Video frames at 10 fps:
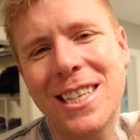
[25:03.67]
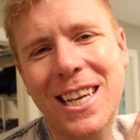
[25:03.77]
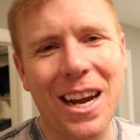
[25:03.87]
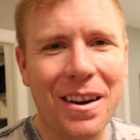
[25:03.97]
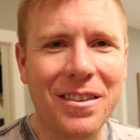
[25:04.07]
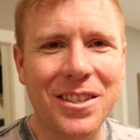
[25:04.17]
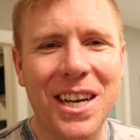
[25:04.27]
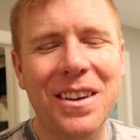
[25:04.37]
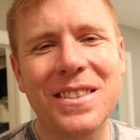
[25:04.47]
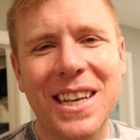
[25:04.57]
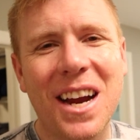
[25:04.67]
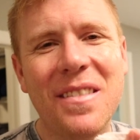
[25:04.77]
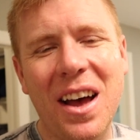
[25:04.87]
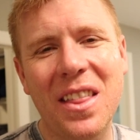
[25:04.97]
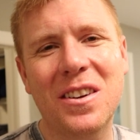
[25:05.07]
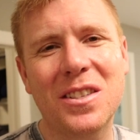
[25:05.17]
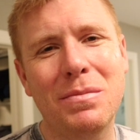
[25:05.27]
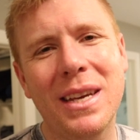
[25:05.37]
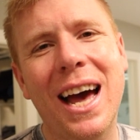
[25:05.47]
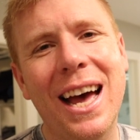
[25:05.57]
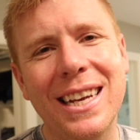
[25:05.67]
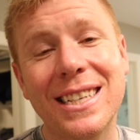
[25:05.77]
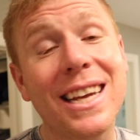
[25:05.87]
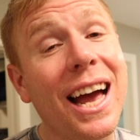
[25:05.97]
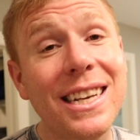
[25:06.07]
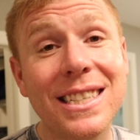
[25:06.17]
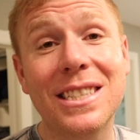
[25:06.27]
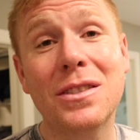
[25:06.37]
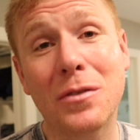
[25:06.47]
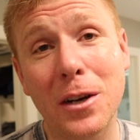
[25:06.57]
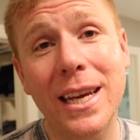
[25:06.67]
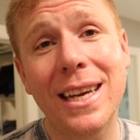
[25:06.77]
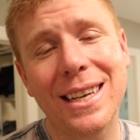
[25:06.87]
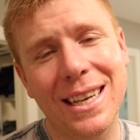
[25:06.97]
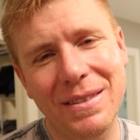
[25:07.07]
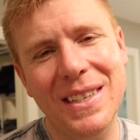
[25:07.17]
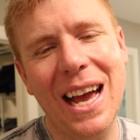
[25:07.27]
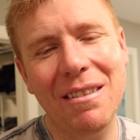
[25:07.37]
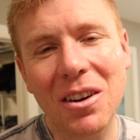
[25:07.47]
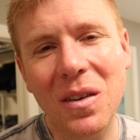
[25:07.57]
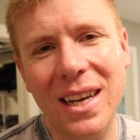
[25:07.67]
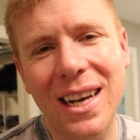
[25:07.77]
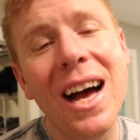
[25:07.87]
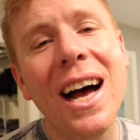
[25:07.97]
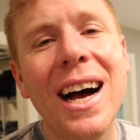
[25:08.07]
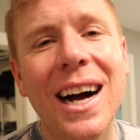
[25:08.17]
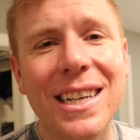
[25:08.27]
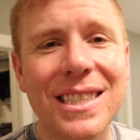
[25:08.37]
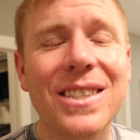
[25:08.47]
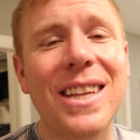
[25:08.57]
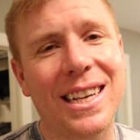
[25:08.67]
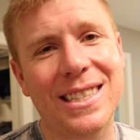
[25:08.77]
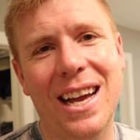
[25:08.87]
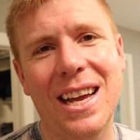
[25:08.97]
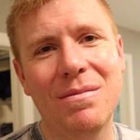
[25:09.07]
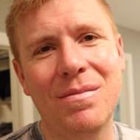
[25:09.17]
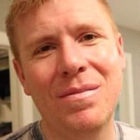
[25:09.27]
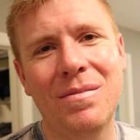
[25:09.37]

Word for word: Take care of yourself, take care of others, and be kind. Kindness is free, give it to everyone. Until next time,